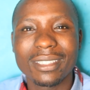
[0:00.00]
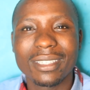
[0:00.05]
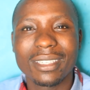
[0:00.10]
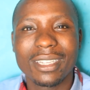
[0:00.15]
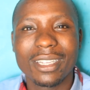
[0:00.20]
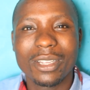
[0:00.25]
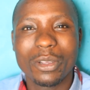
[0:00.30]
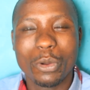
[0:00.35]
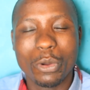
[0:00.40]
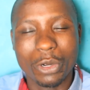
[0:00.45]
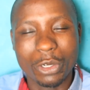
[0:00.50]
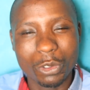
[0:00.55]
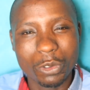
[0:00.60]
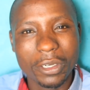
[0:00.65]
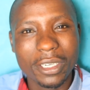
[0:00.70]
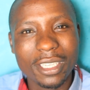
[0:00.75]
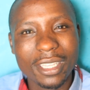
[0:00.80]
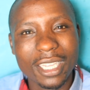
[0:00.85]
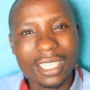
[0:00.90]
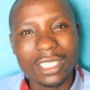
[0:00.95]
or in
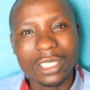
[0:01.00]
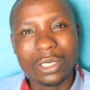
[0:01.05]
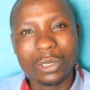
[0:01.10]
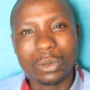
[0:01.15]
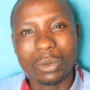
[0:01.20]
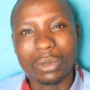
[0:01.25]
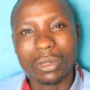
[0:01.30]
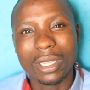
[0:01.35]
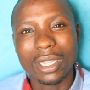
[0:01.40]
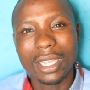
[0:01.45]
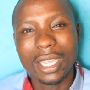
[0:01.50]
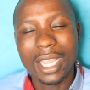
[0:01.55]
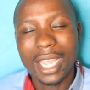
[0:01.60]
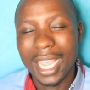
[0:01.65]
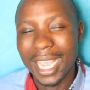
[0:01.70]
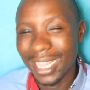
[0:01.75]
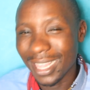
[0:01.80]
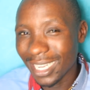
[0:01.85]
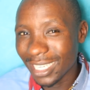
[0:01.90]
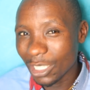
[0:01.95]
2032.
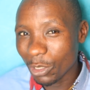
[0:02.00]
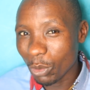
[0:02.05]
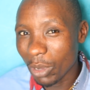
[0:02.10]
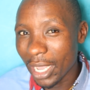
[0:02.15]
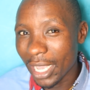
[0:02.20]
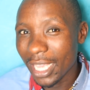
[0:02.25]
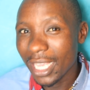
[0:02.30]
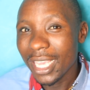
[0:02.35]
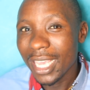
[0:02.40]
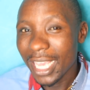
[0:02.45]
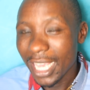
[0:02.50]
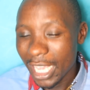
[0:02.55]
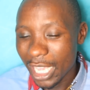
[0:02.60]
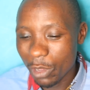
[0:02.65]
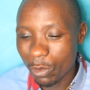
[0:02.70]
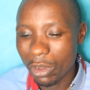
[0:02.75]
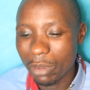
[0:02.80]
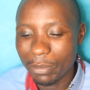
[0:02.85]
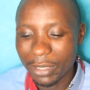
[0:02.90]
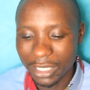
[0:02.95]
And that's why he
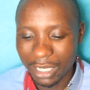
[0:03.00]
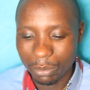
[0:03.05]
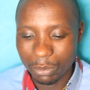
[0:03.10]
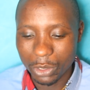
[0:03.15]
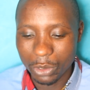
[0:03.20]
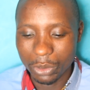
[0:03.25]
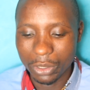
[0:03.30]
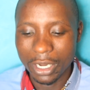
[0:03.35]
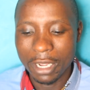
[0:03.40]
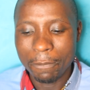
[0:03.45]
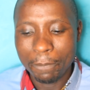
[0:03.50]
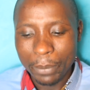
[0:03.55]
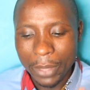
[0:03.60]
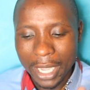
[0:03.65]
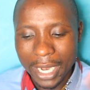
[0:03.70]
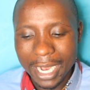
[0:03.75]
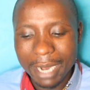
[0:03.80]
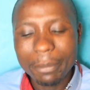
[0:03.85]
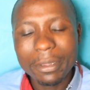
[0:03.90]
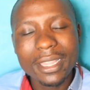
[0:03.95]
will be subdued.
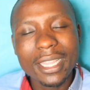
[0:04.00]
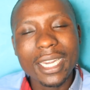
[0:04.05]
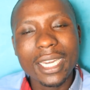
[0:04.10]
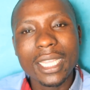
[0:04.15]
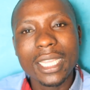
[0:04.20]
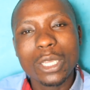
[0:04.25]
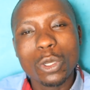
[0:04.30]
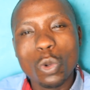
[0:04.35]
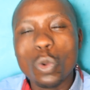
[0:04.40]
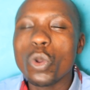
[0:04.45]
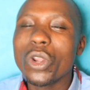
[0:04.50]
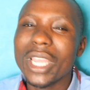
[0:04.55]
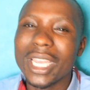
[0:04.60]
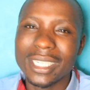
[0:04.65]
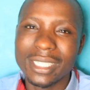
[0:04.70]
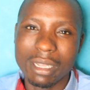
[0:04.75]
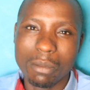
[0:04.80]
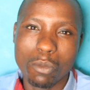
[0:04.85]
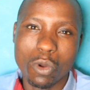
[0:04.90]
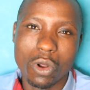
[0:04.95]
Number three, Kuria is
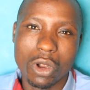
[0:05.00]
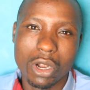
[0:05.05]
a mole.